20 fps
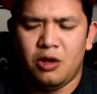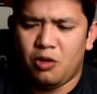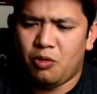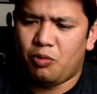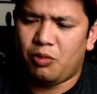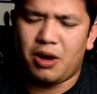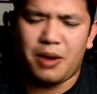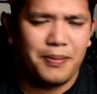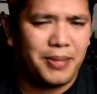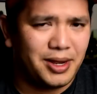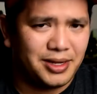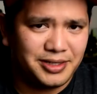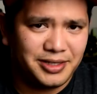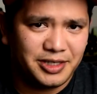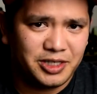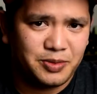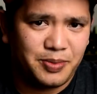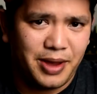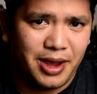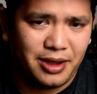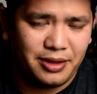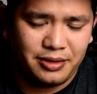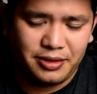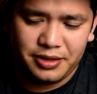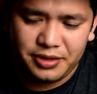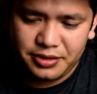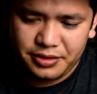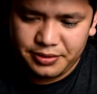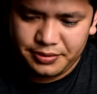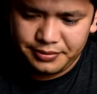Would I buy a 6-pack of
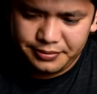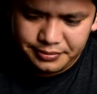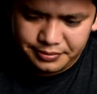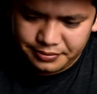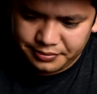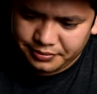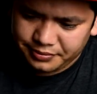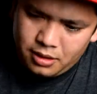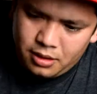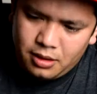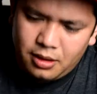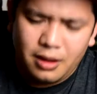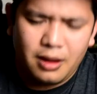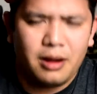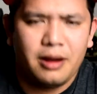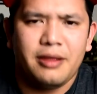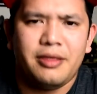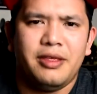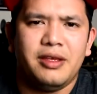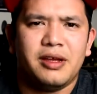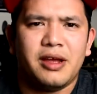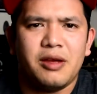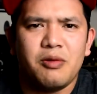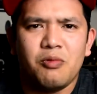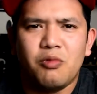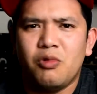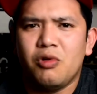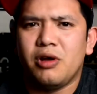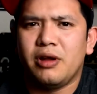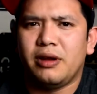this? And I think I
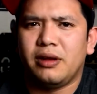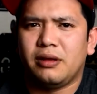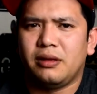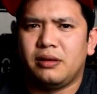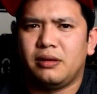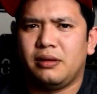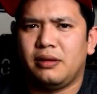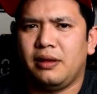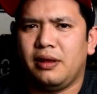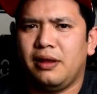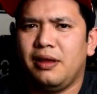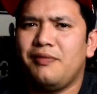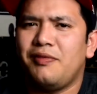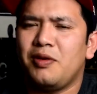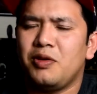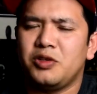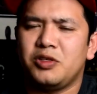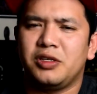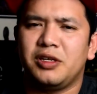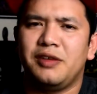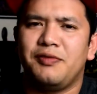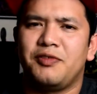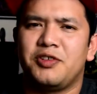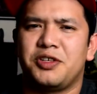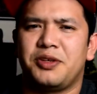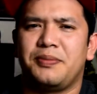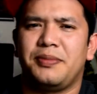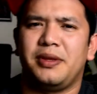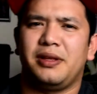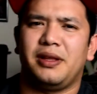would. If I was looking for
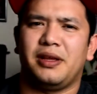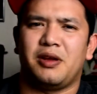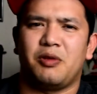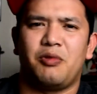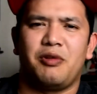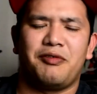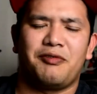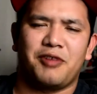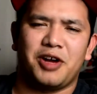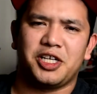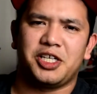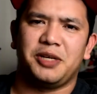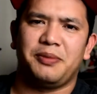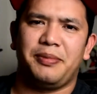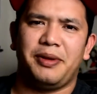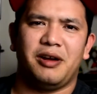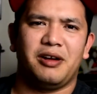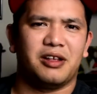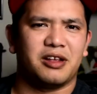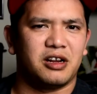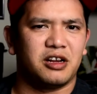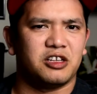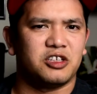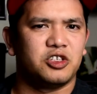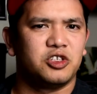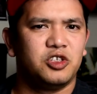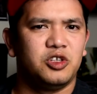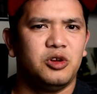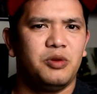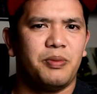something like a refreshing beer, like on a
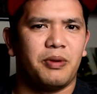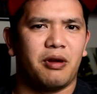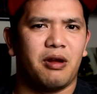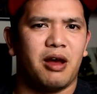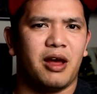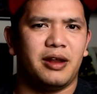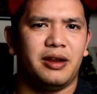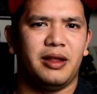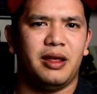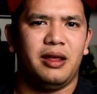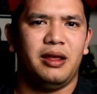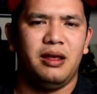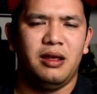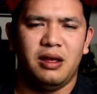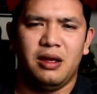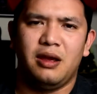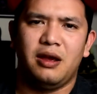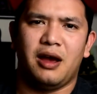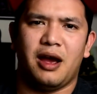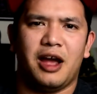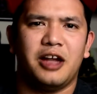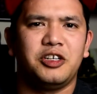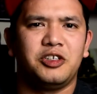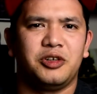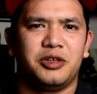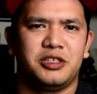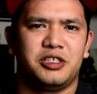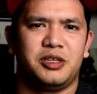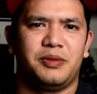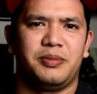super hot day, I'd
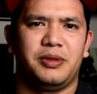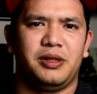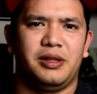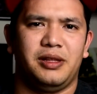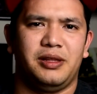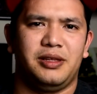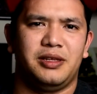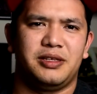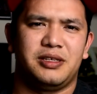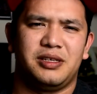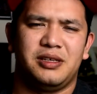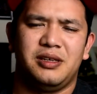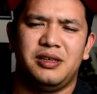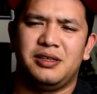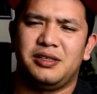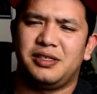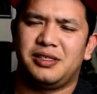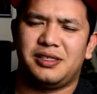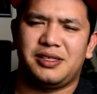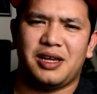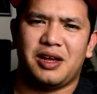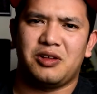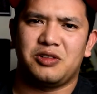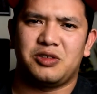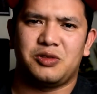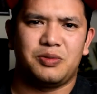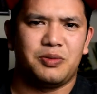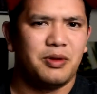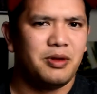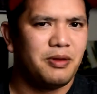drink something like this.
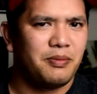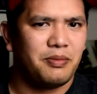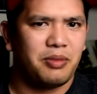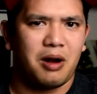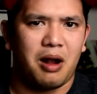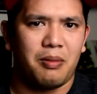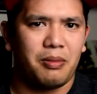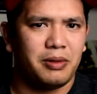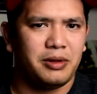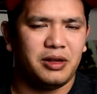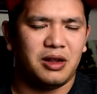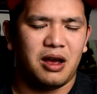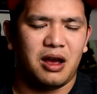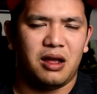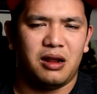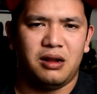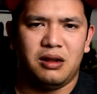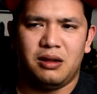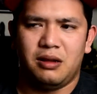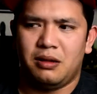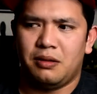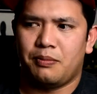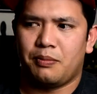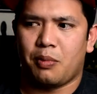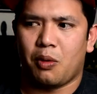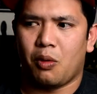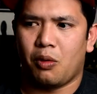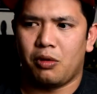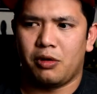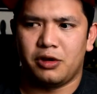Stouts, probably not.
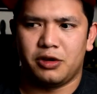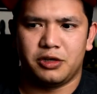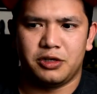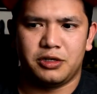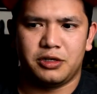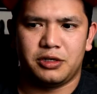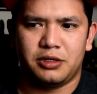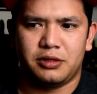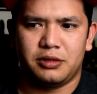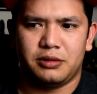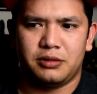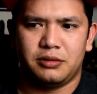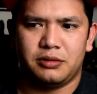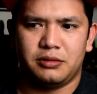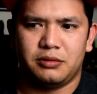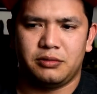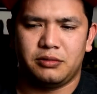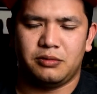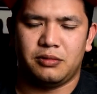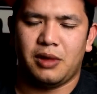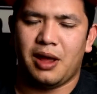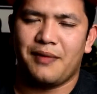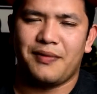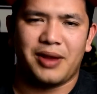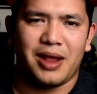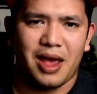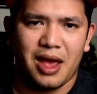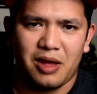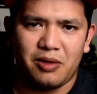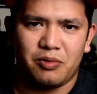Porters, I haven't
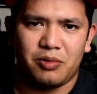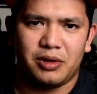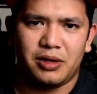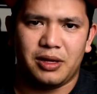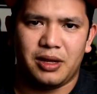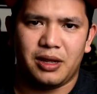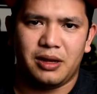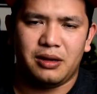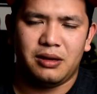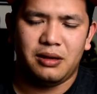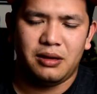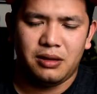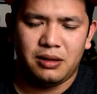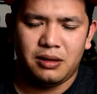had one yet.